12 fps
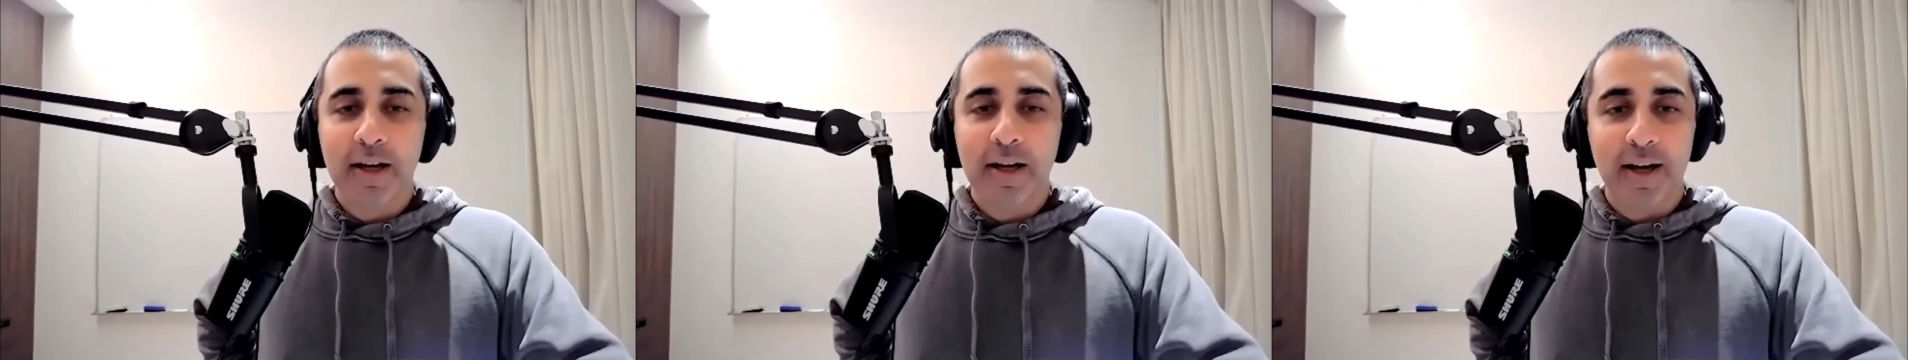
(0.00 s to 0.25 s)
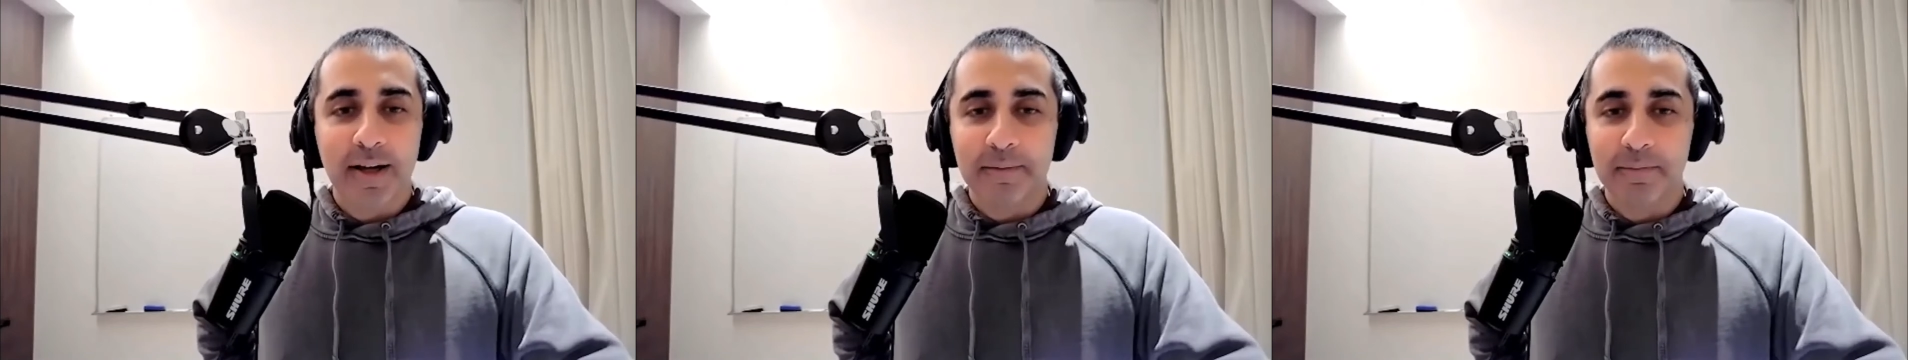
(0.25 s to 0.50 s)

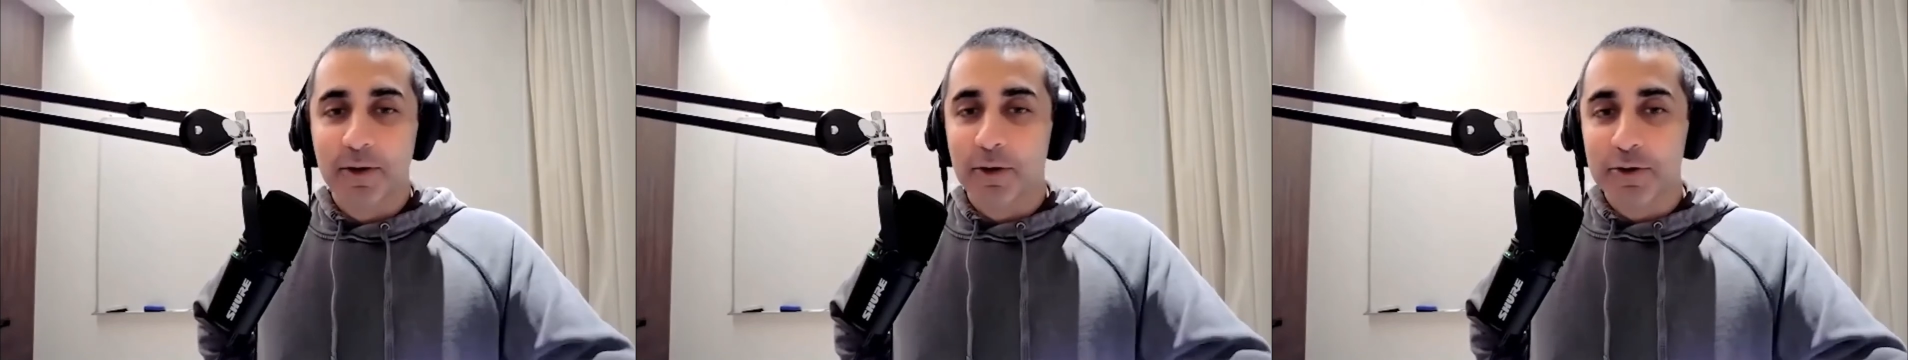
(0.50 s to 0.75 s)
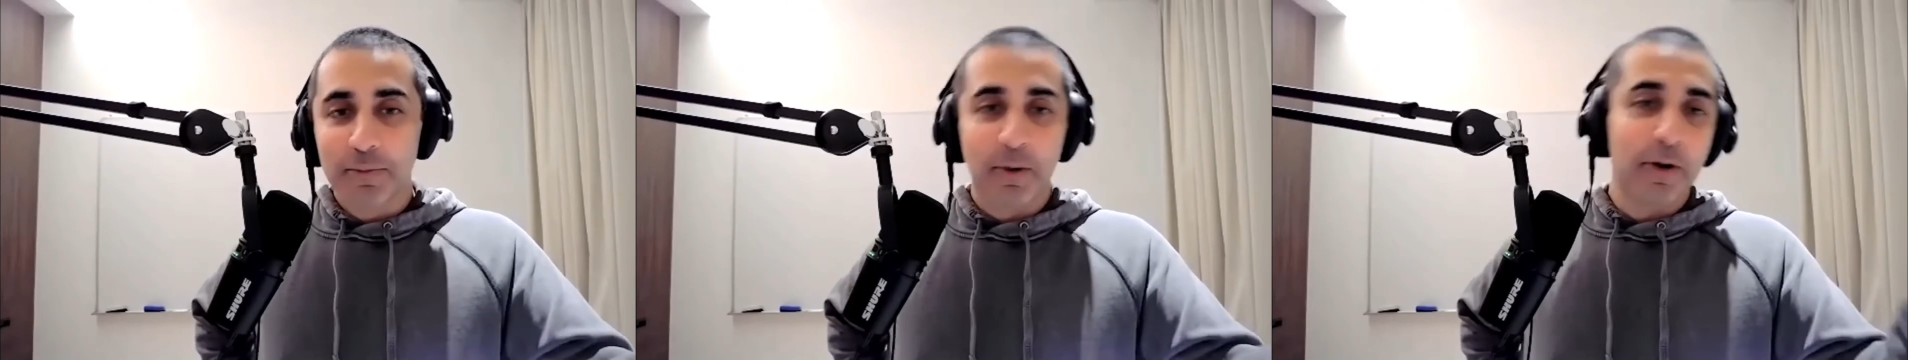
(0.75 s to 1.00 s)
um,
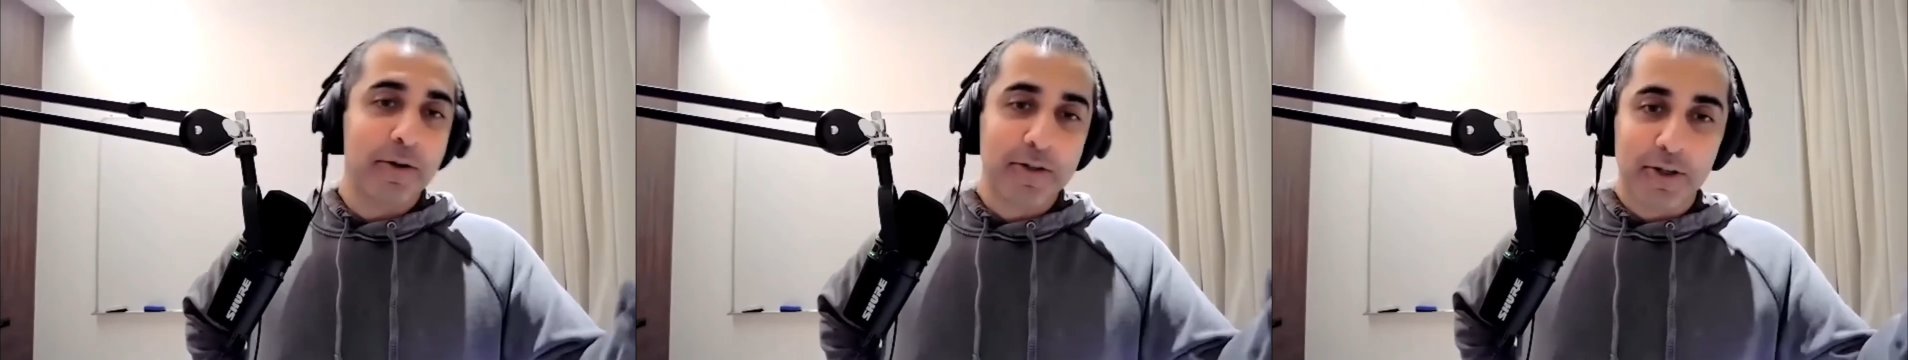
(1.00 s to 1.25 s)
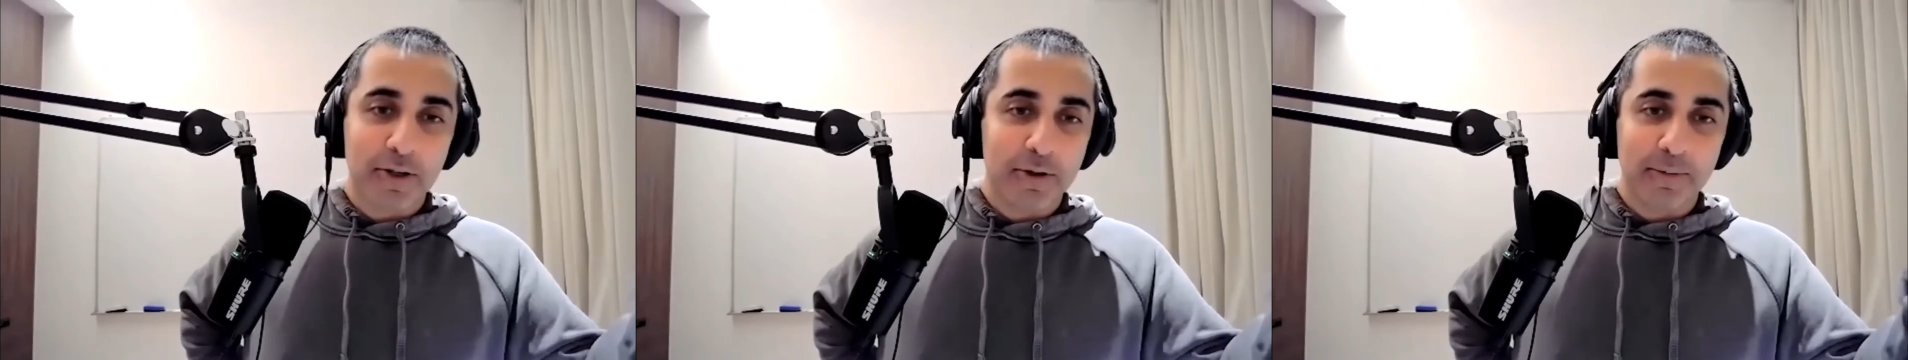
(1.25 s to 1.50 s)
close the borders,
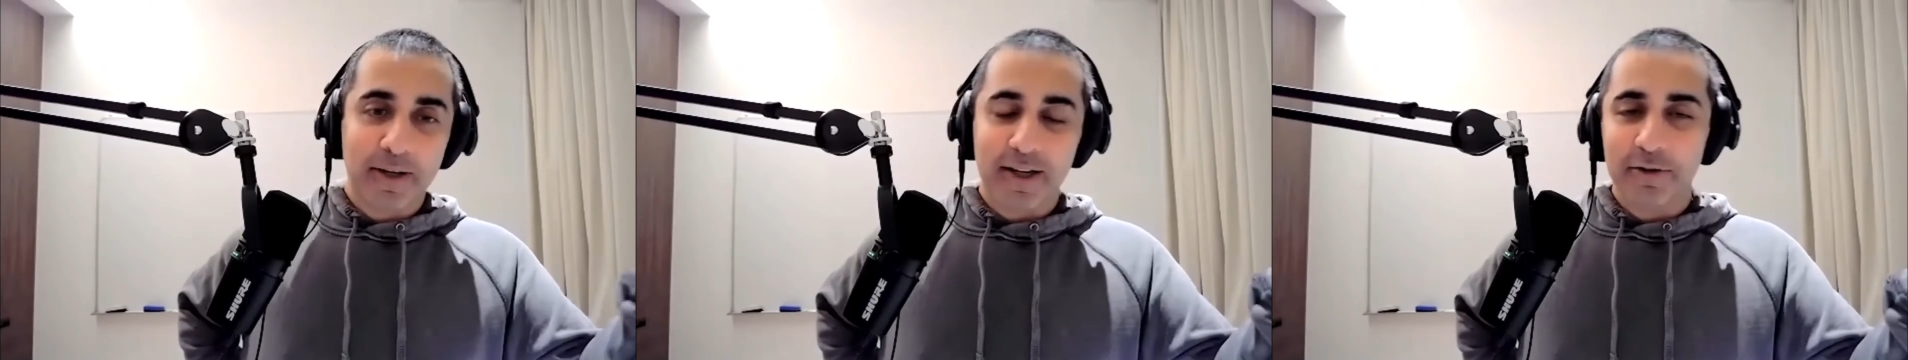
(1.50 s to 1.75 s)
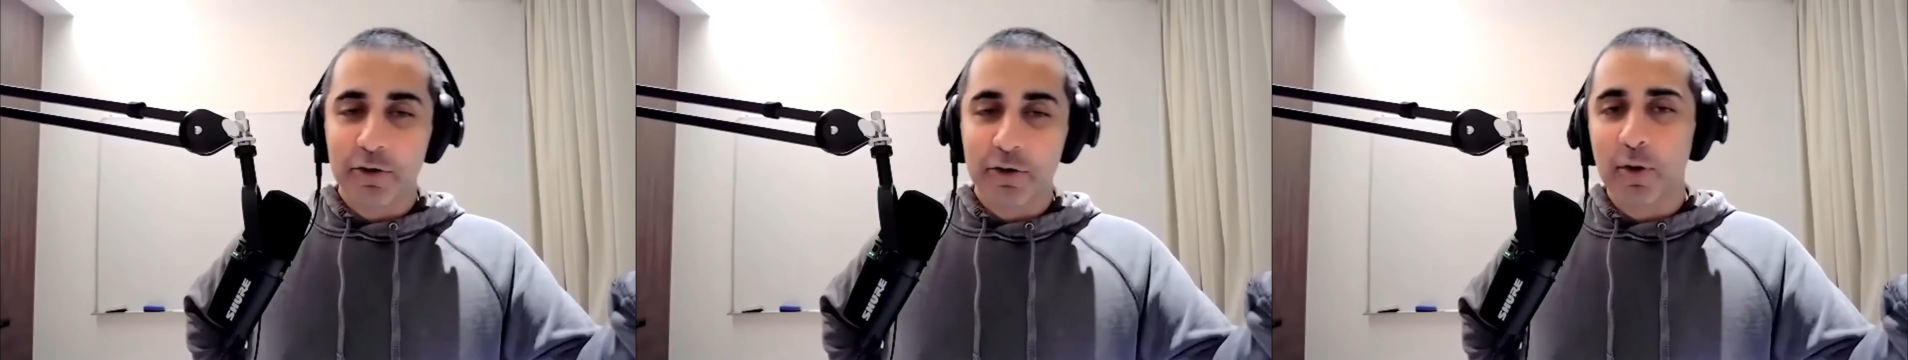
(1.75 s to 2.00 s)
oh my God,
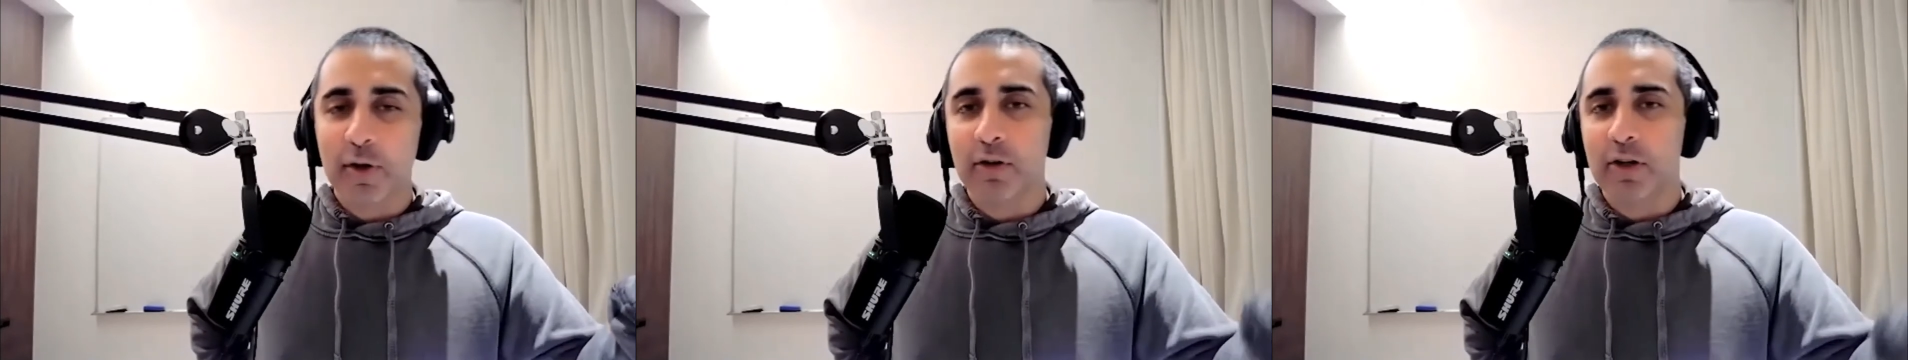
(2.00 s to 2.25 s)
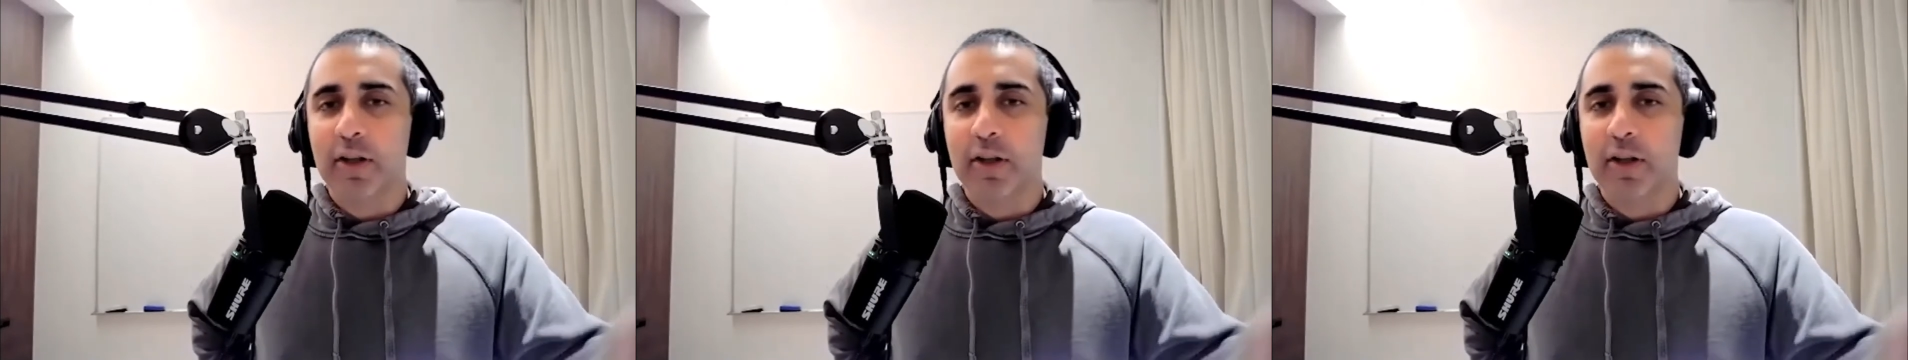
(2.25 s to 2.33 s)
you're so evil.